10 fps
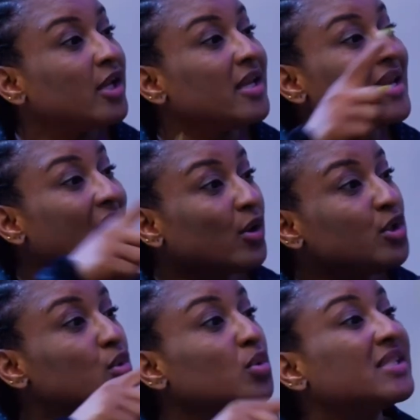Now
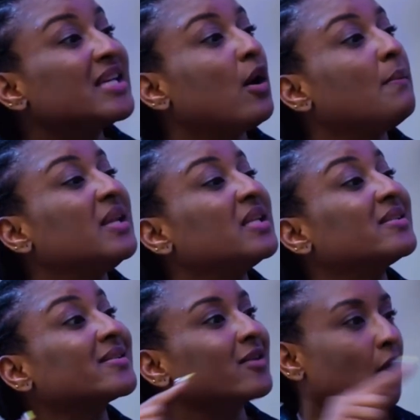you will tell me the
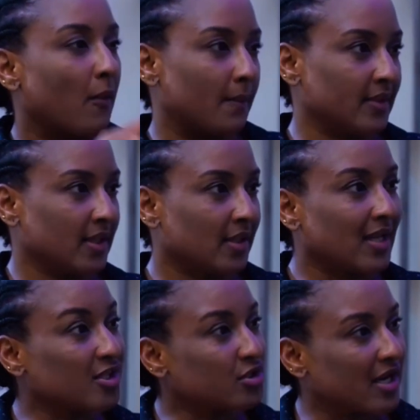scum
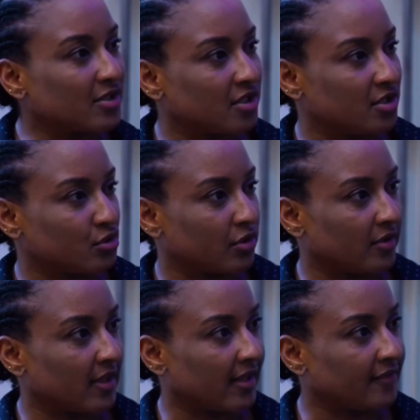that is trying to destroy
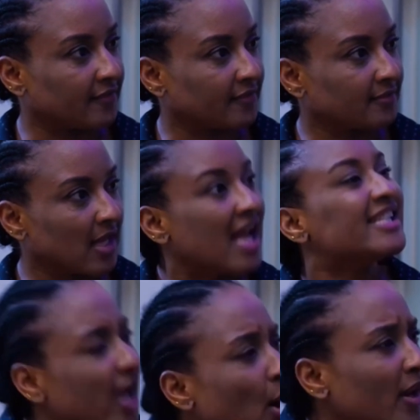your life. Mm-hmm.
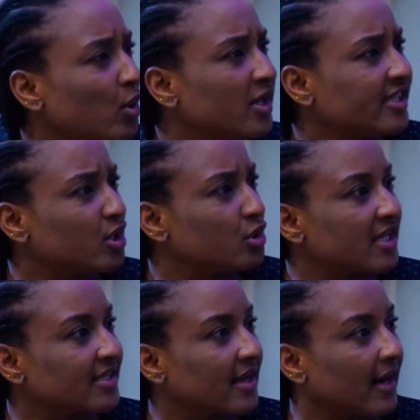Tell me who is the
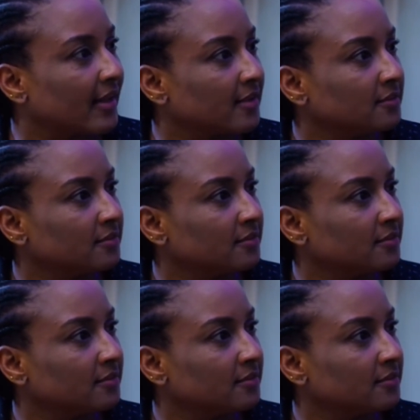useless guy.